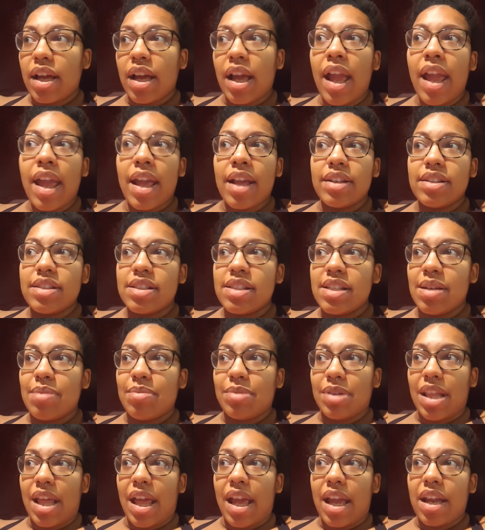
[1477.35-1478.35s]
it
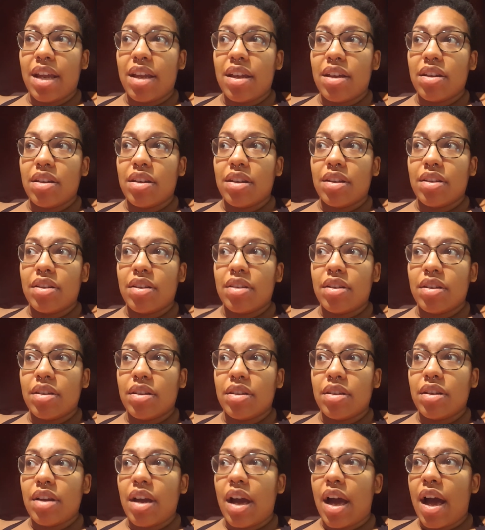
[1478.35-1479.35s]
seemed like
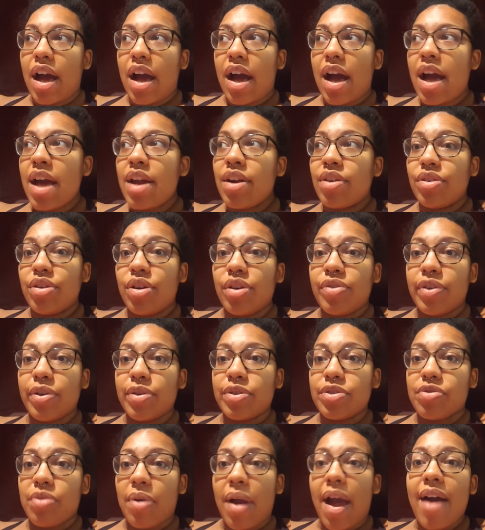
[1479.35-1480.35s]
I don't know if it
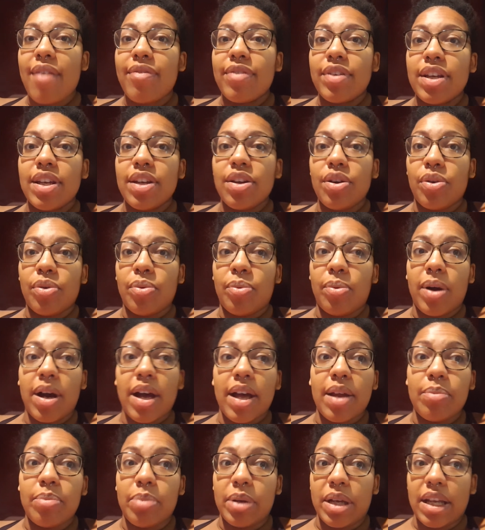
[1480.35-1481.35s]
was gravity or
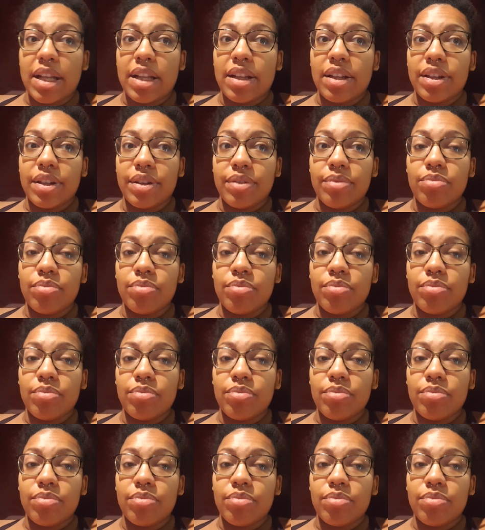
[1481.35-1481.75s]
what, but